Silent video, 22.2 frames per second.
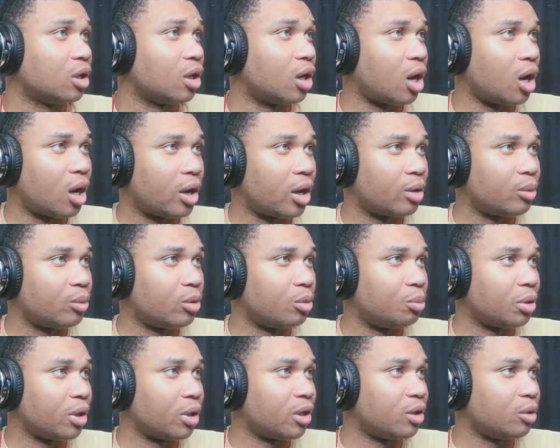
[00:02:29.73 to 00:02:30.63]
All right, we'll
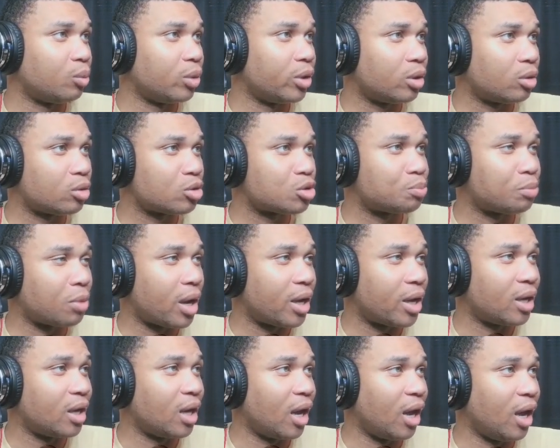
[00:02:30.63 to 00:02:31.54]
play the Widow's
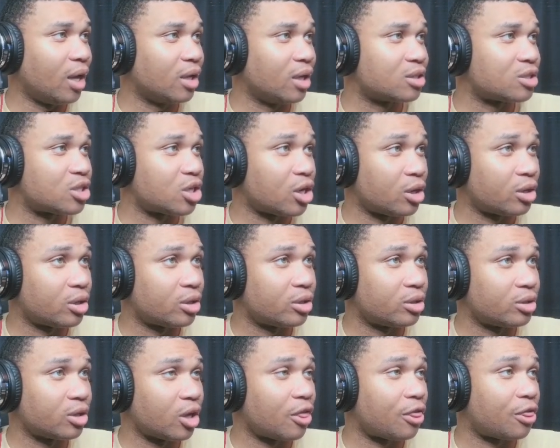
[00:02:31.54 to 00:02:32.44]
Bite, and
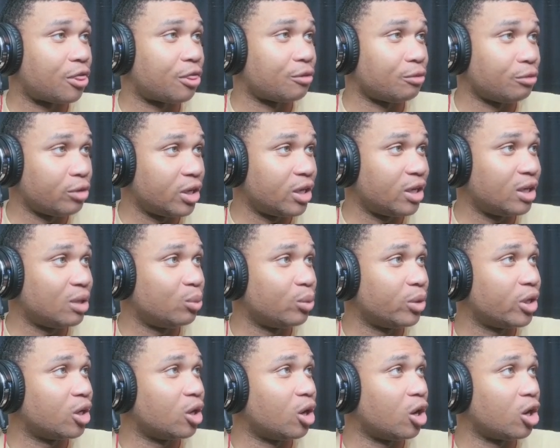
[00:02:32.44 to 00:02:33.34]
turn 3
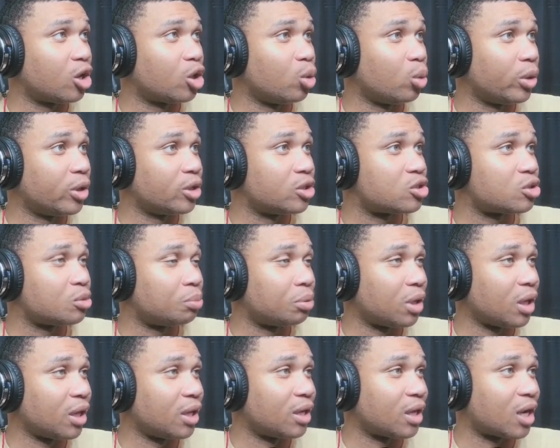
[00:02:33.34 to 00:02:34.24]
we are going to
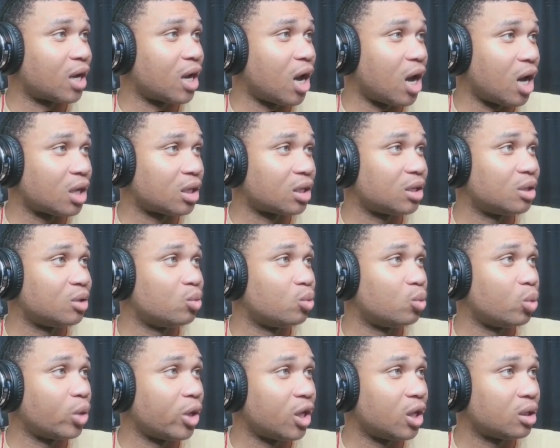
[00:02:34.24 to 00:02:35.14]
play the Colleen
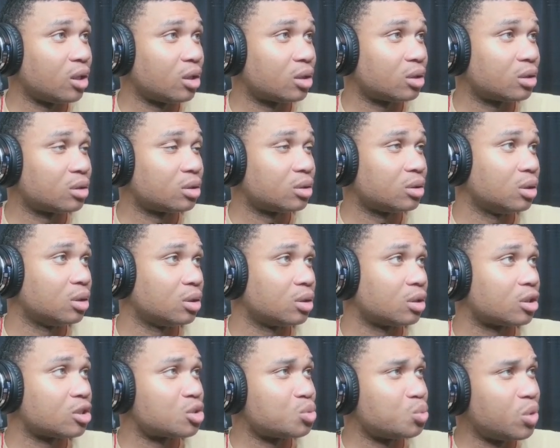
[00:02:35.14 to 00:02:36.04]
Wing,
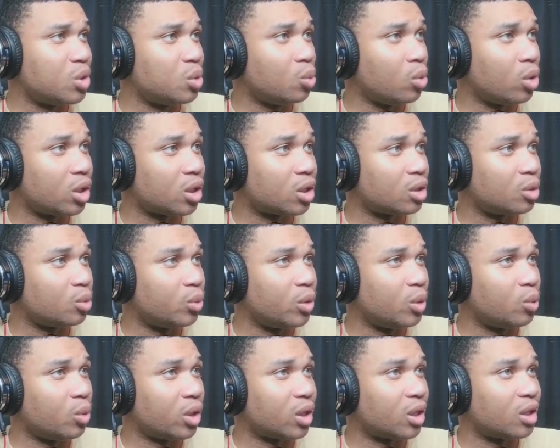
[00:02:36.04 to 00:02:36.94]
because we
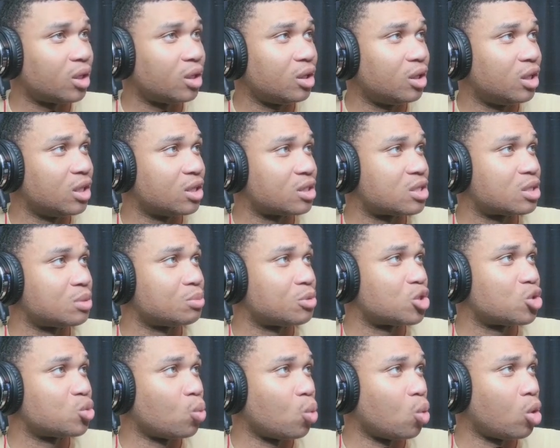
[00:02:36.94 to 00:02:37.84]
wanna get some
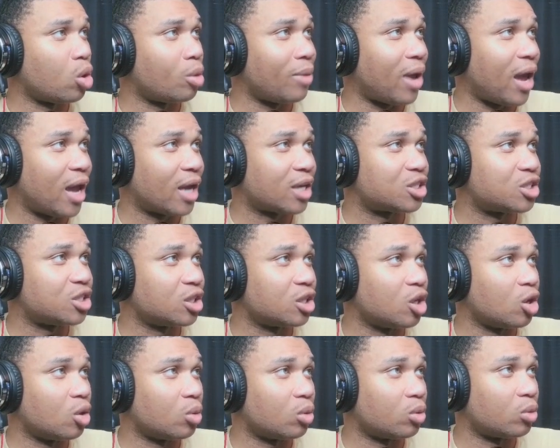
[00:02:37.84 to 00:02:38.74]
Swarm action
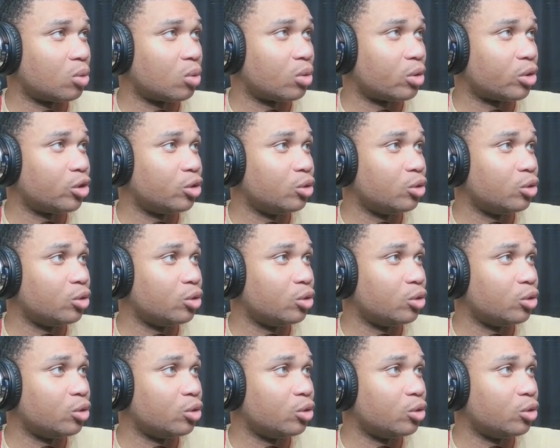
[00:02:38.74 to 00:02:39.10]
going on.